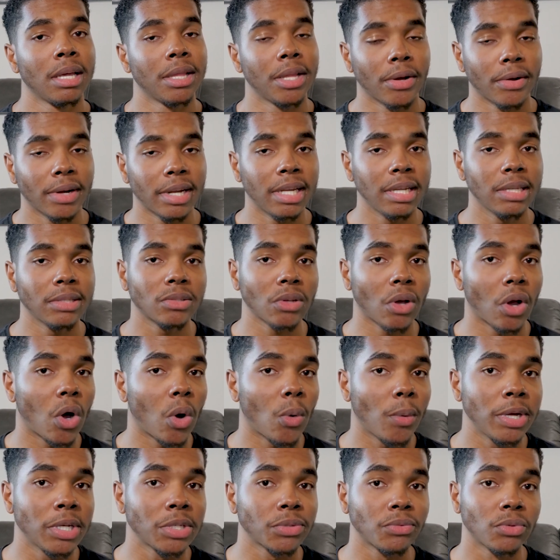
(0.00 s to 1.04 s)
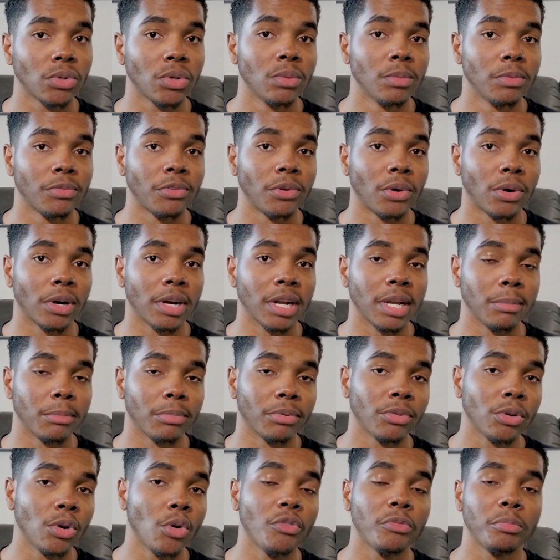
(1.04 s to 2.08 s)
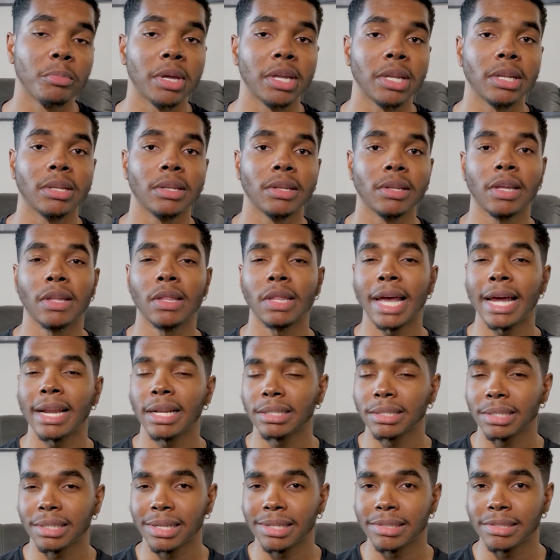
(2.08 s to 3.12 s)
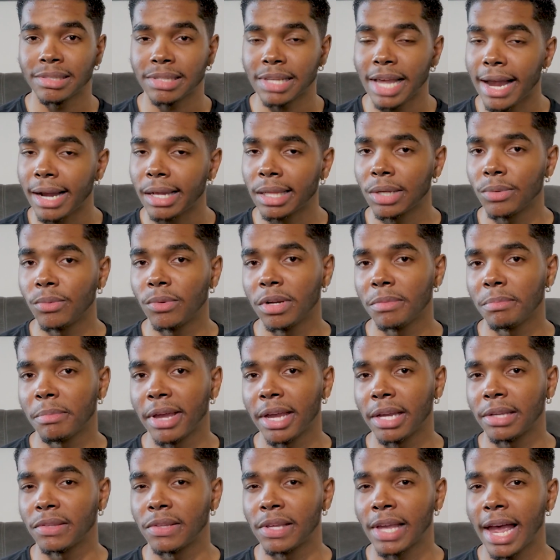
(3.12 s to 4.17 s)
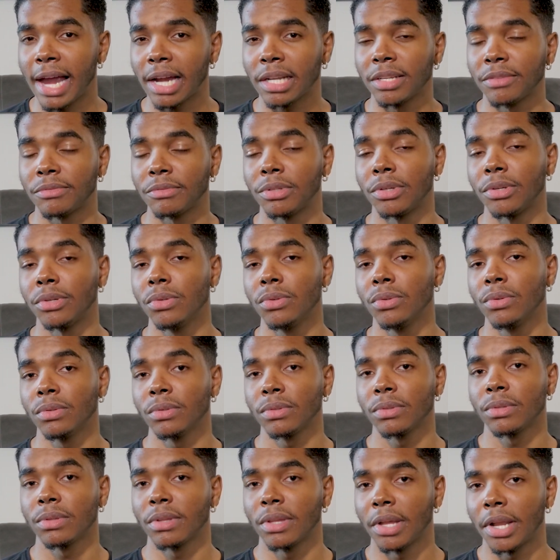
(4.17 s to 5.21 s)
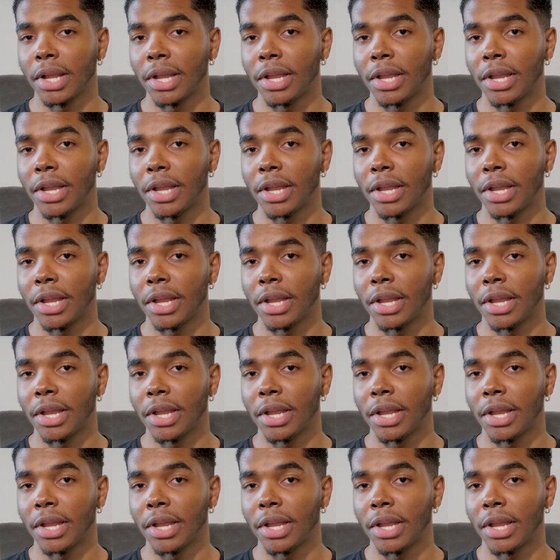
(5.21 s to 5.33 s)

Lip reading: there is always room for improvement, and that is exactly what makes the Active 2 the